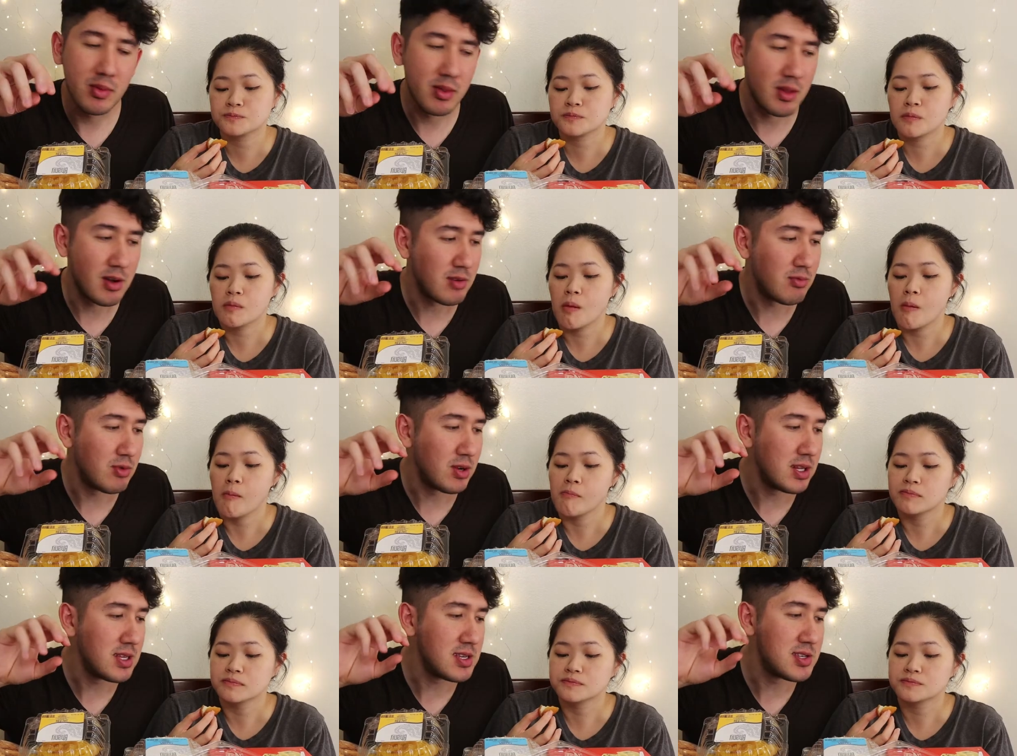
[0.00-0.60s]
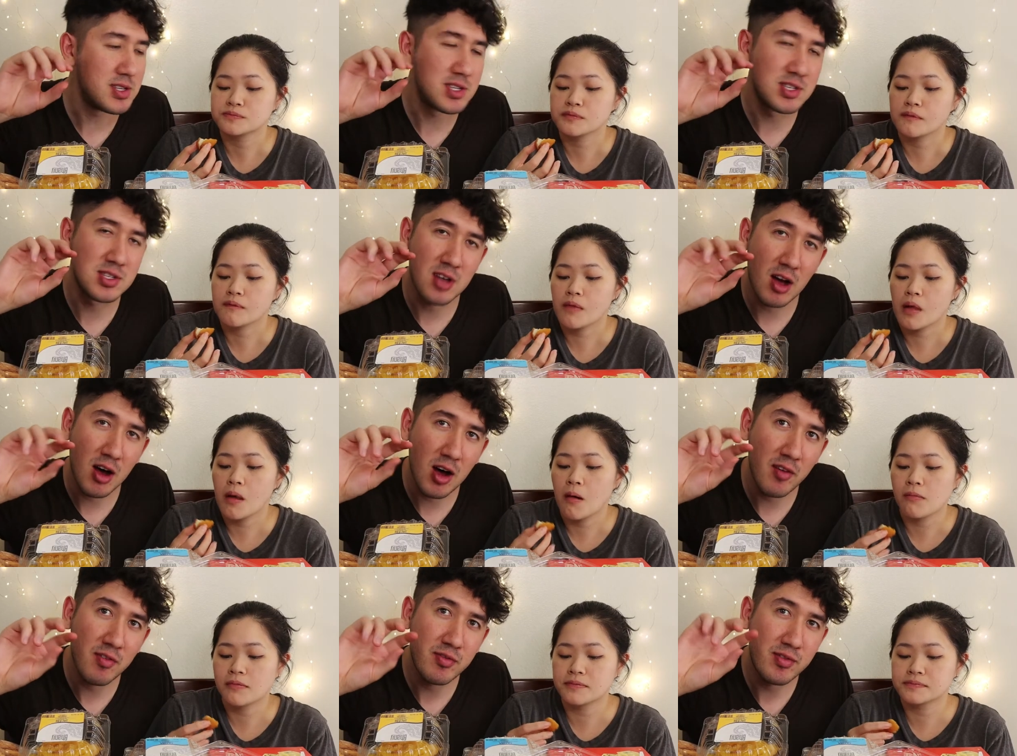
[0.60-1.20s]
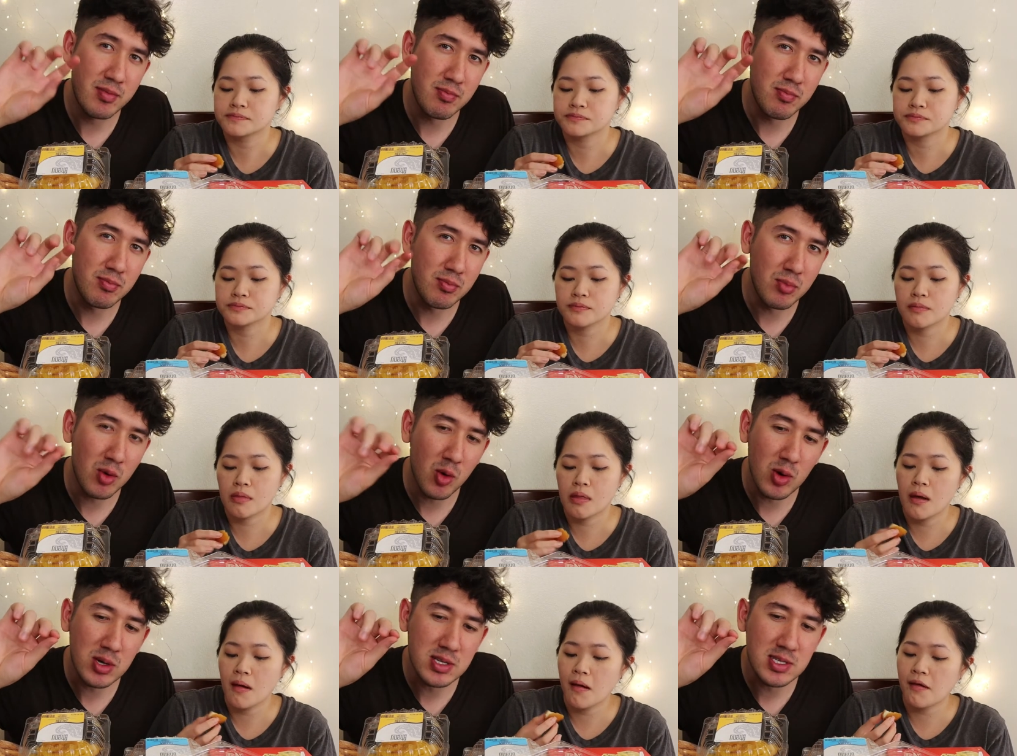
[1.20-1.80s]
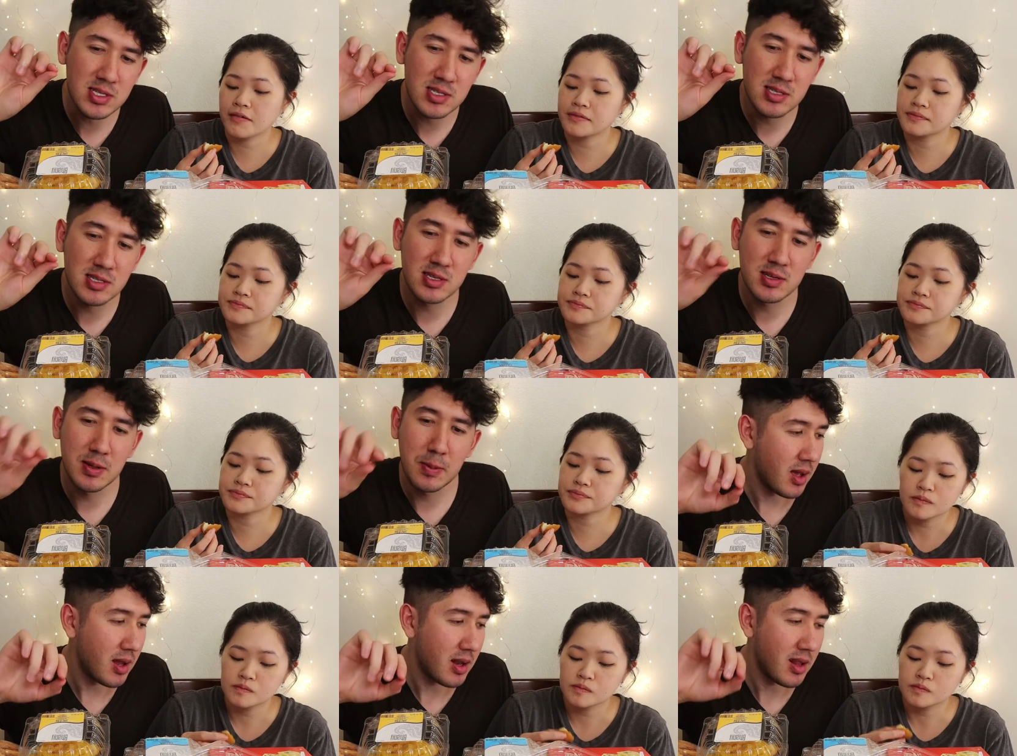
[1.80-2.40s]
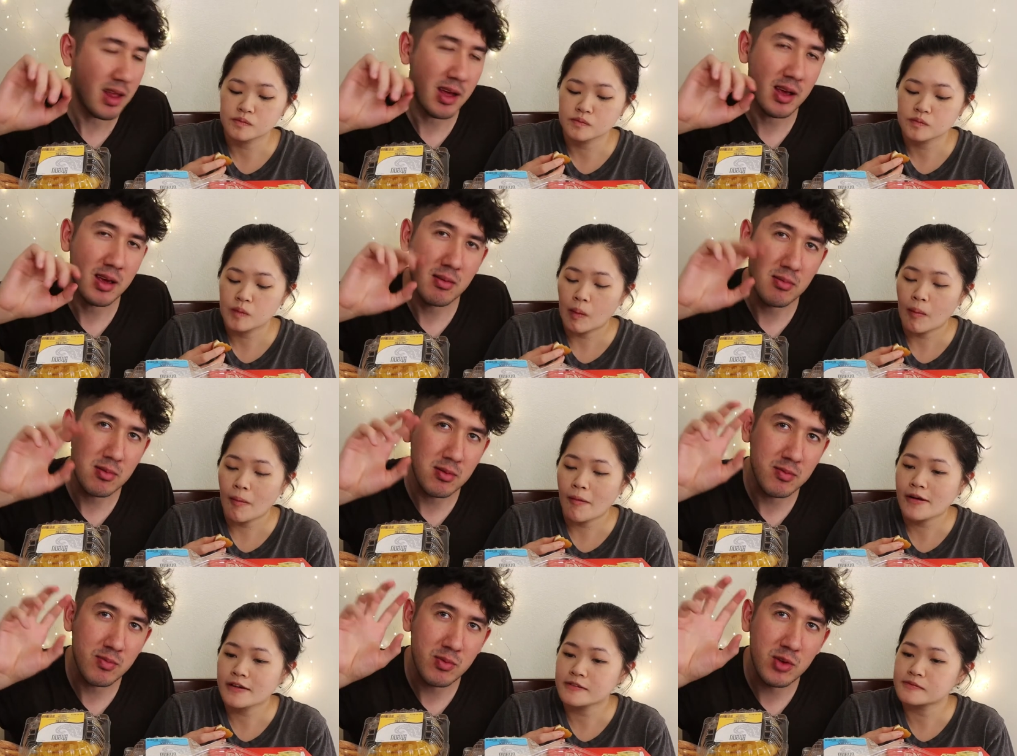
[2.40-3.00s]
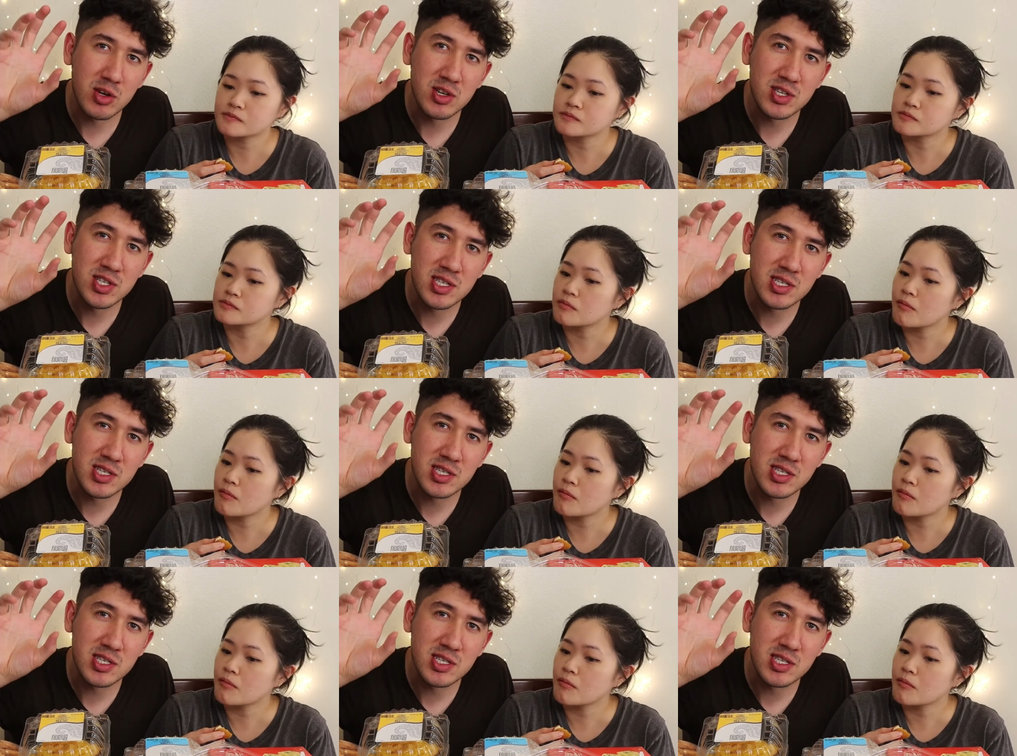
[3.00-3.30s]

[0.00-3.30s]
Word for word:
Speaker 1: they're really soft, moist, and like your